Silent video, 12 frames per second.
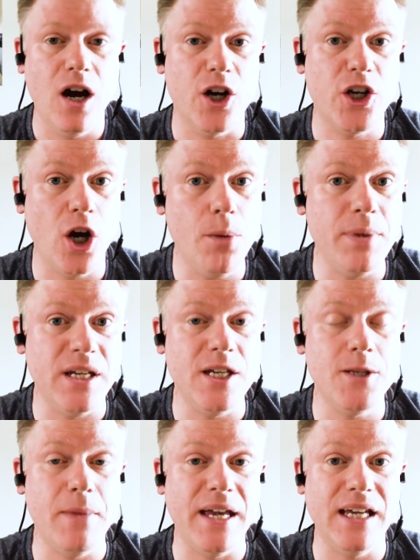Our company
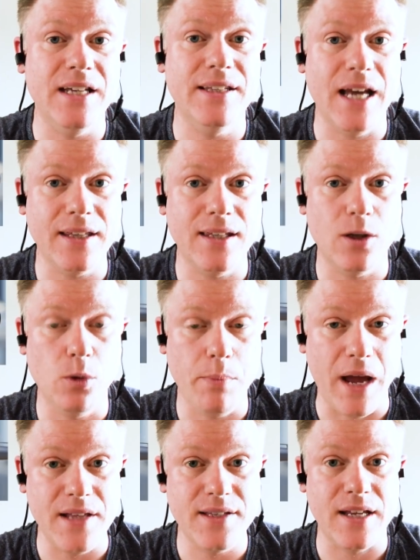is making tactical
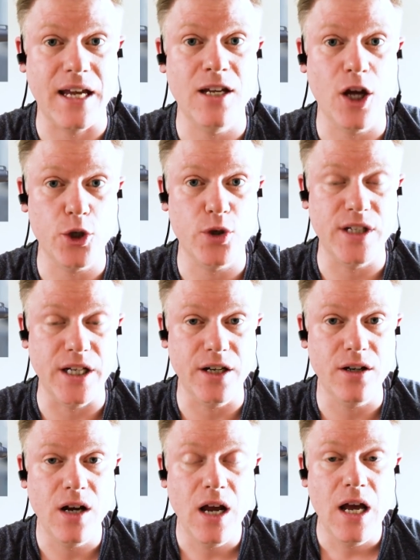pens and other
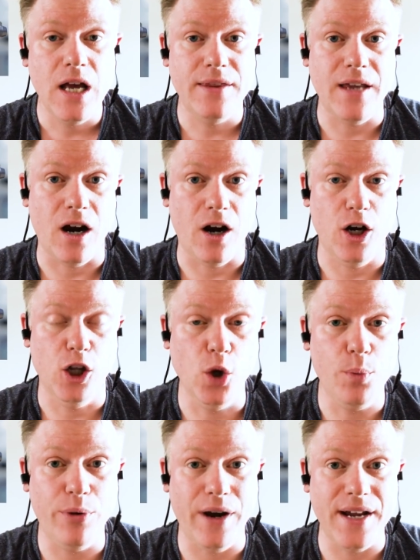gear that are
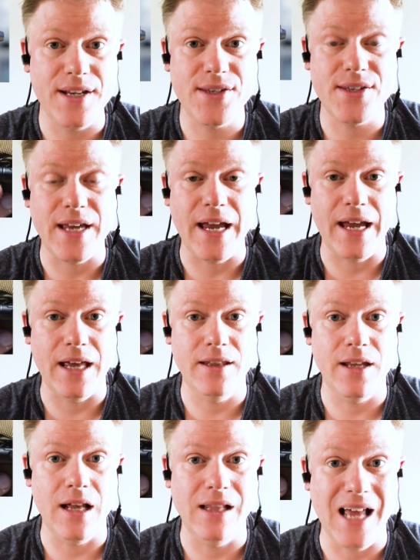low price
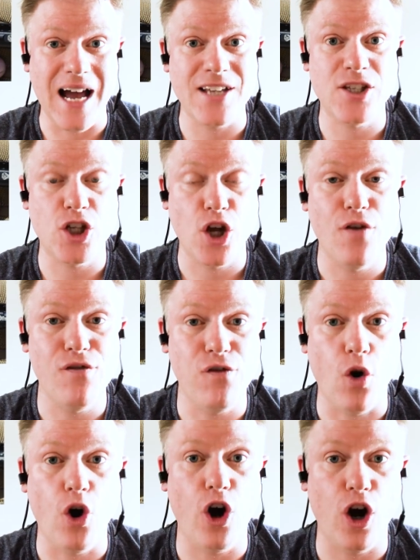and last
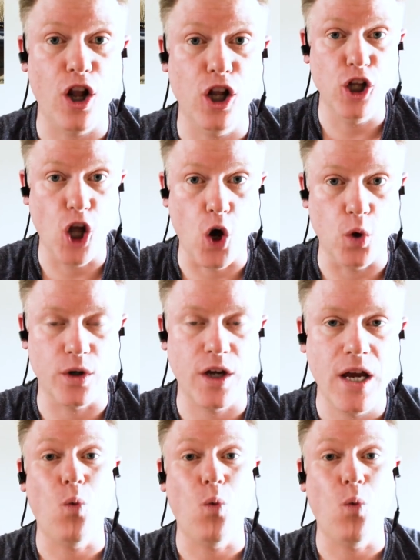for long.